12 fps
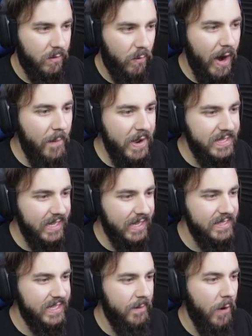Why am I
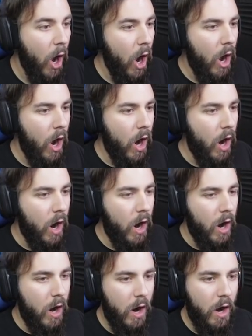taking damage?
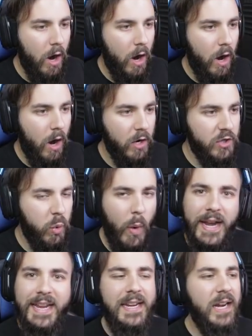Do
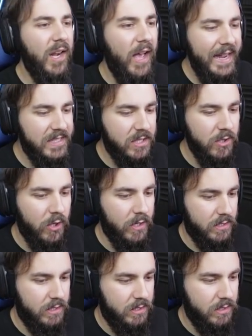I need a light
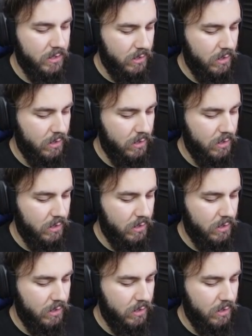source?